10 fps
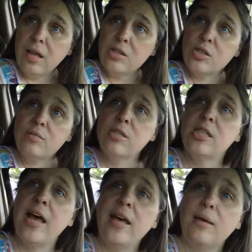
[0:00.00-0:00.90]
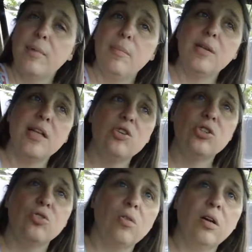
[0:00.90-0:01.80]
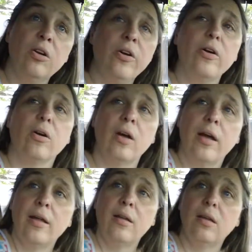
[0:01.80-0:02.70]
That's what I'm saying. Maybe they just drugged her and